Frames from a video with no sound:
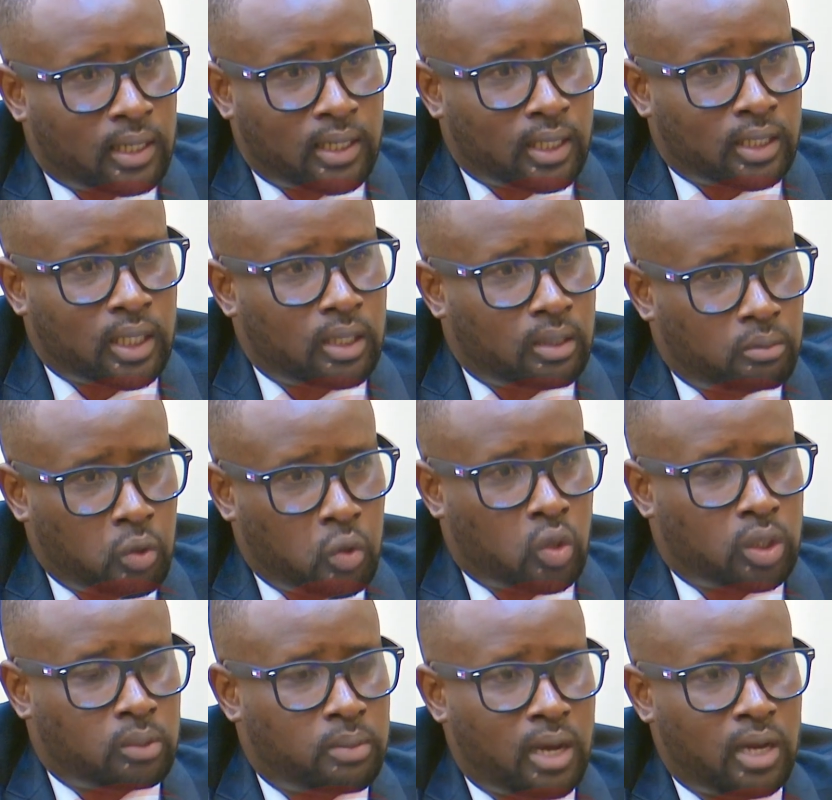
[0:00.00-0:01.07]
rejected
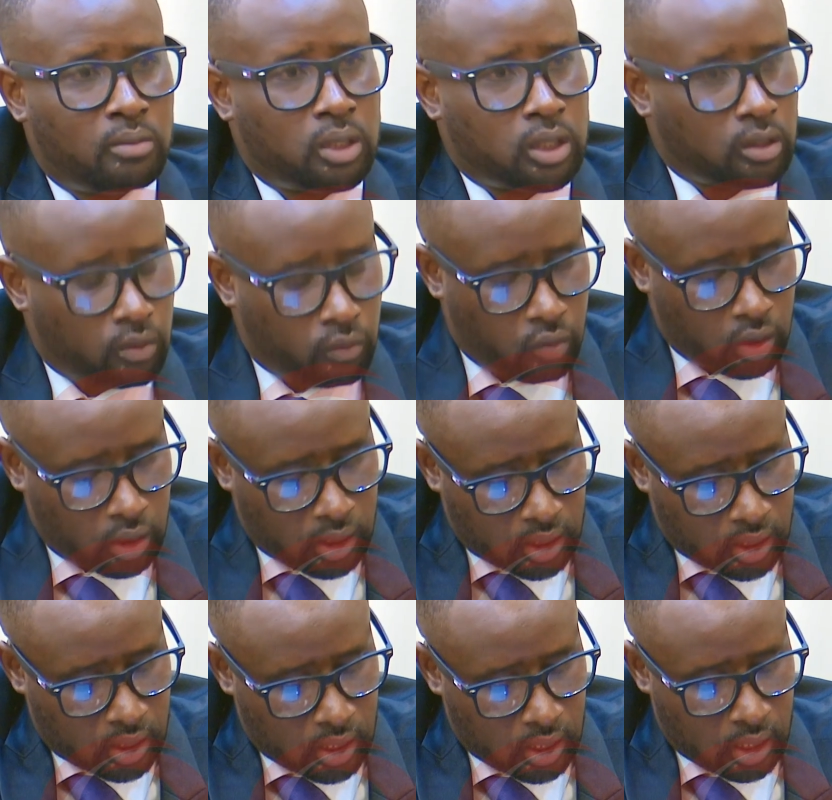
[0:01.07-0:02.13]
because parliament
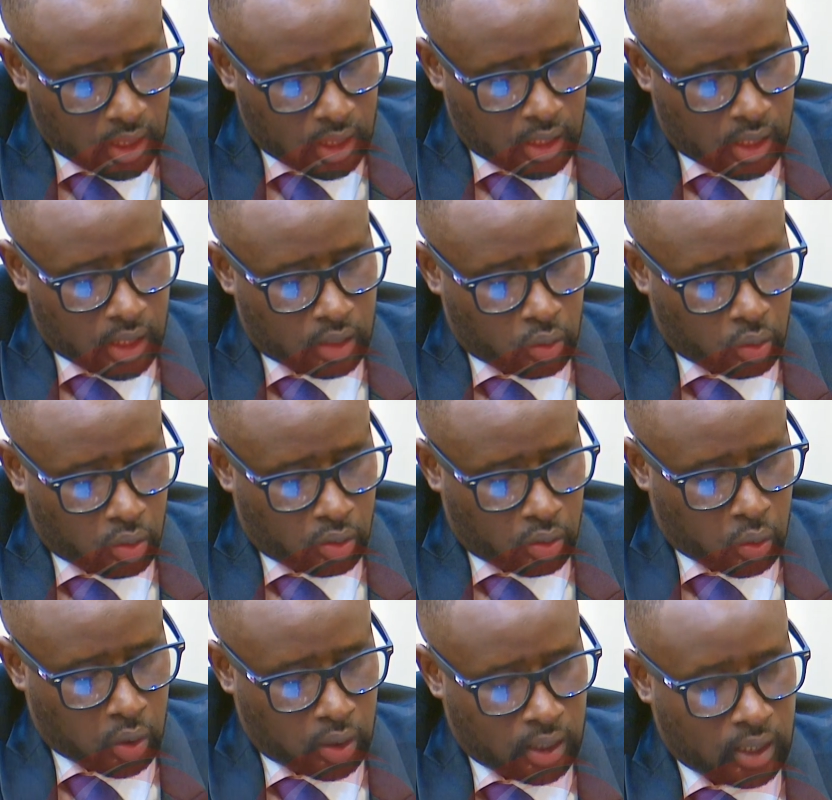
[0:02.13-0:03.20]
voted to
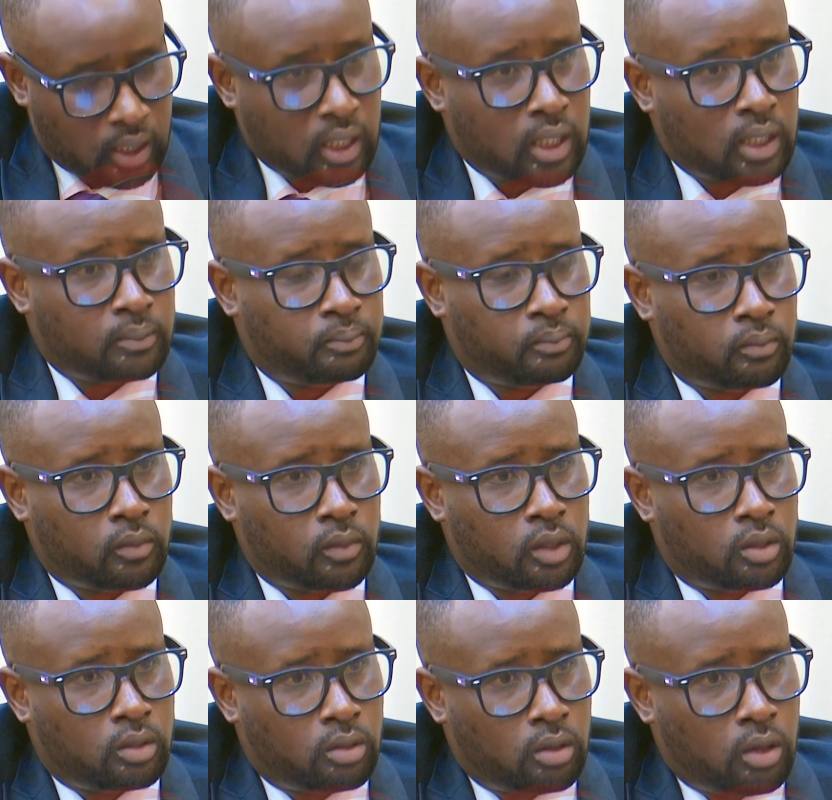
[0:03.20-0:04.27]
reject it.
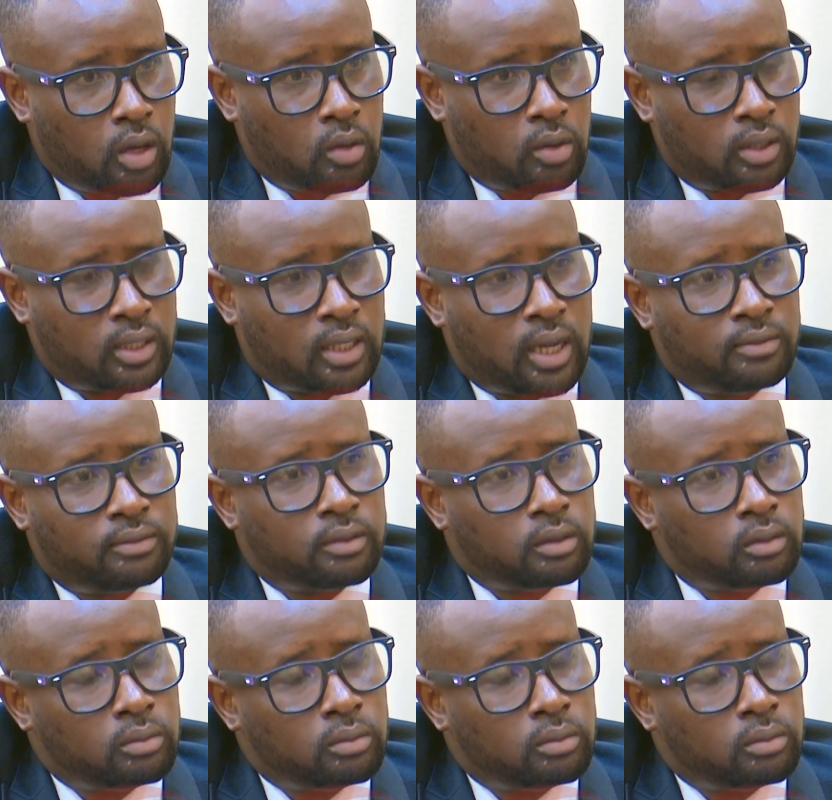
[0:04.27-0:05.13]
Another draft